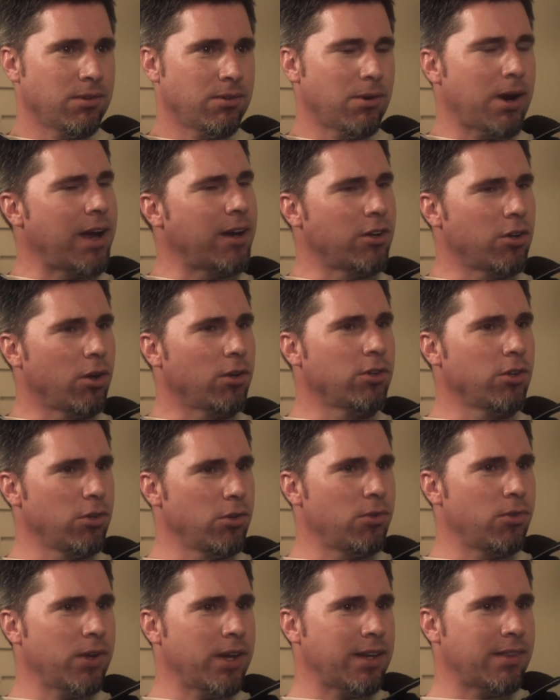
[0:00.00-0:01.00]
right? Do
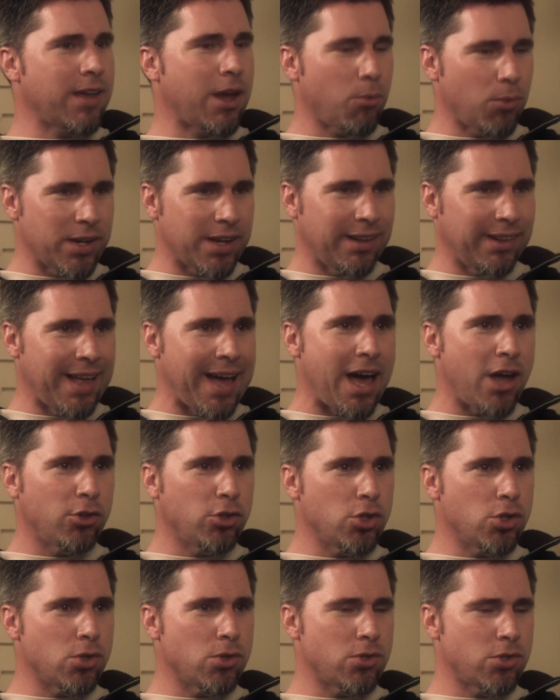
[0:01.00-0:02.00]
you think that we allowed
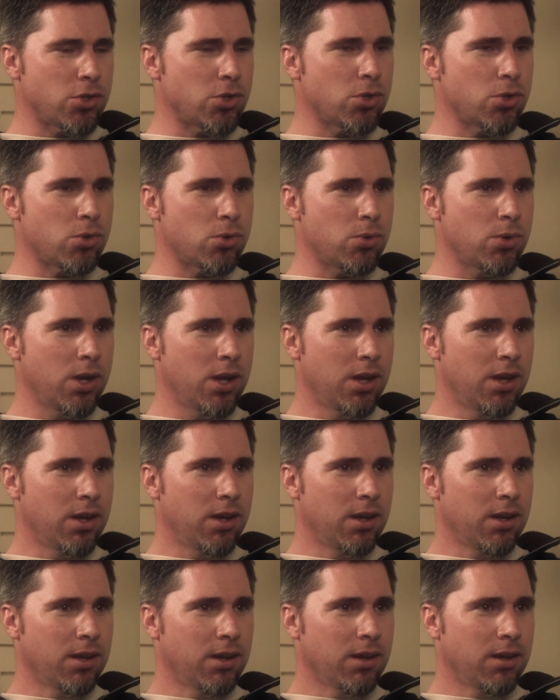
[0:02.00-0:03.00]
you to
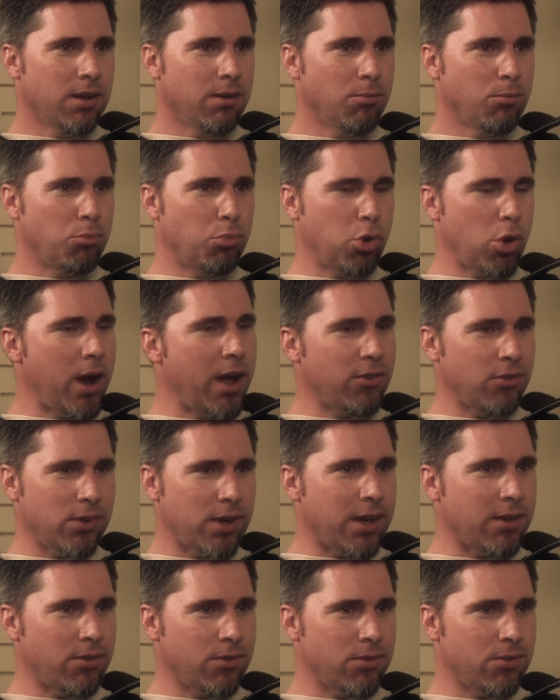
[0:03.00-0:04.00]

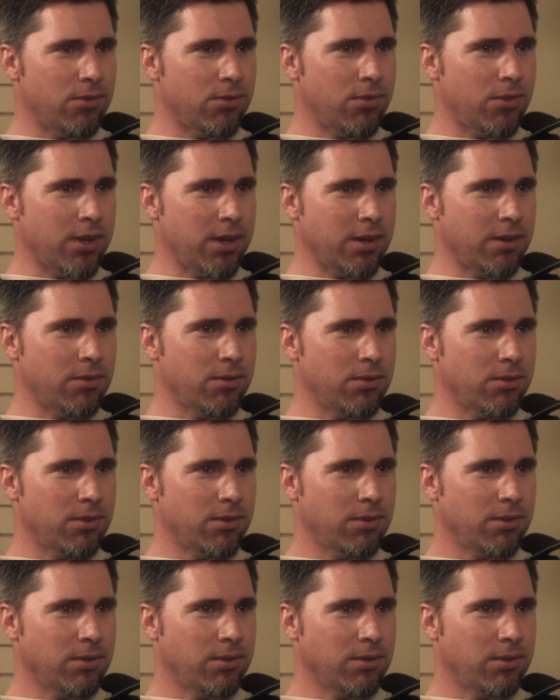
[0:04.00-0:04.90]
process things?